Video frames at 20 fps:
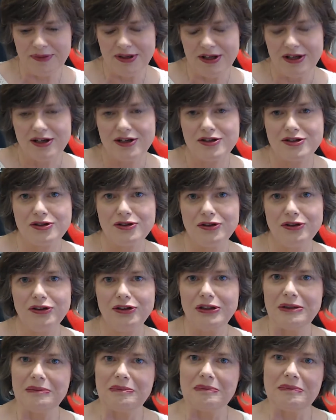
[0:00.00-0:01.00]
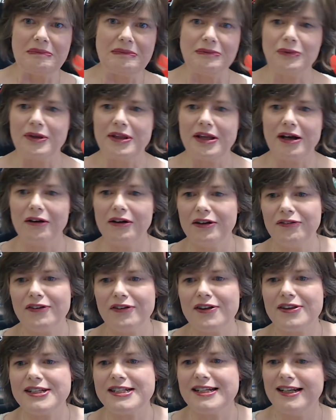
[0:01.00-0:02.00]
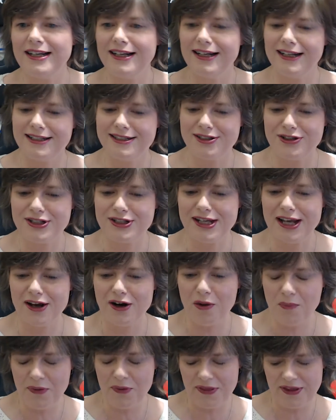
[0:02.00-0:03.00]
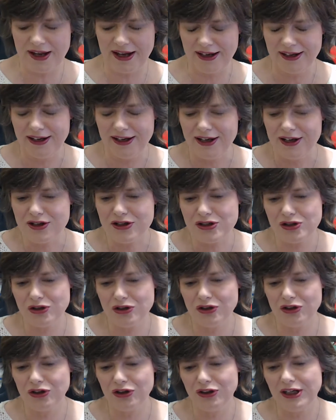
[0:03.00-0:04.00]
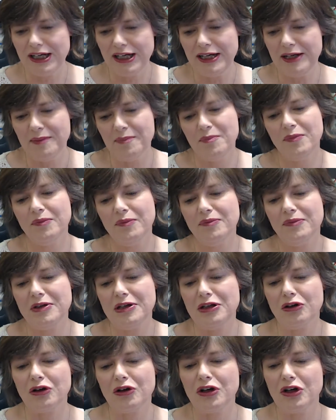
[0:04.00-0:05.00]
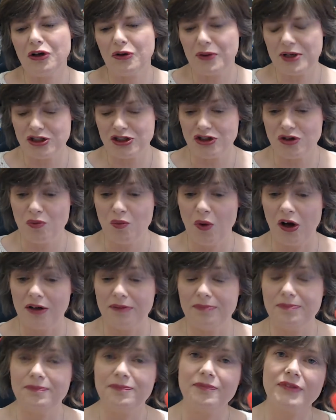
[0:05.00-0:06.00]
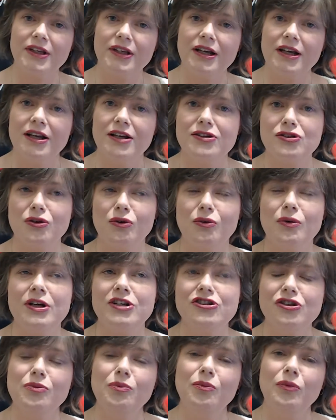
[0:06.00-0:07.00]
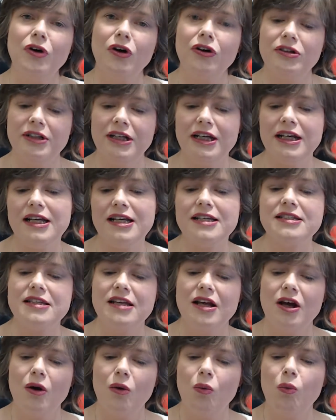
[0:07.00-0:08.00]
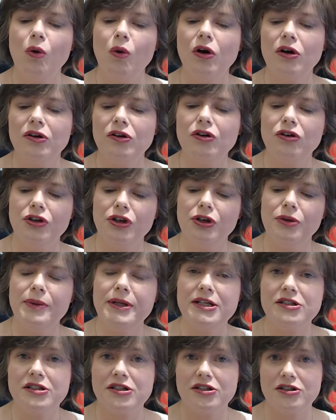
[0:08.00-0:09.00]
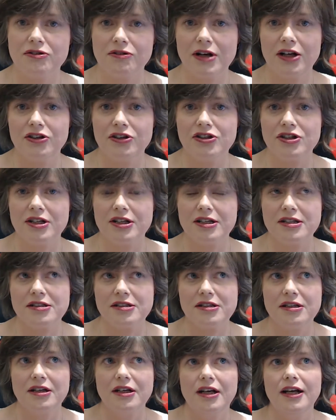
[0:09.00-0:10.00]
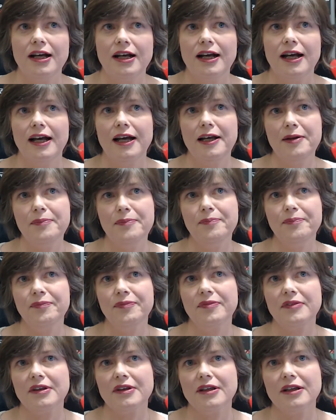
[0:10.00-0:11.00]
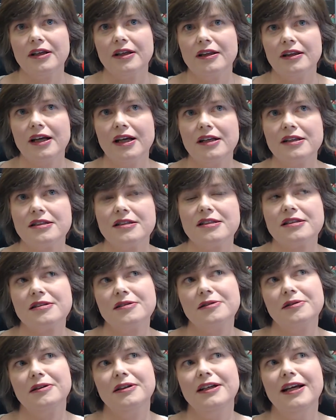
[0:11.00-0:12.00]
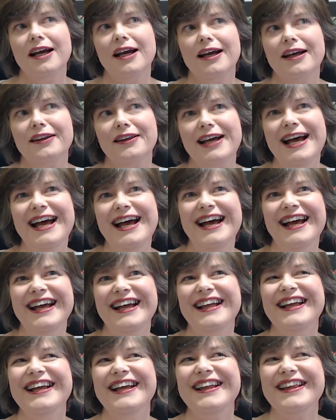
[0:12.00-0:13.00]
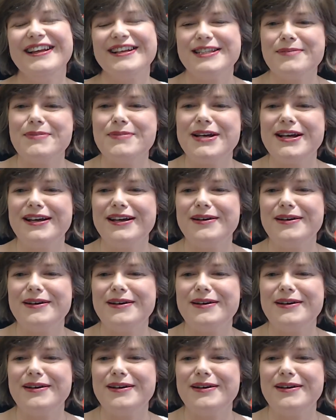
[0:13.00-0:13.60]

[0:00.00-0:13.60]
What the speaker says: So without any further delay, let's just get on with it. So looking at question one. So question one is, what got you into tarantulas? That's that's a bit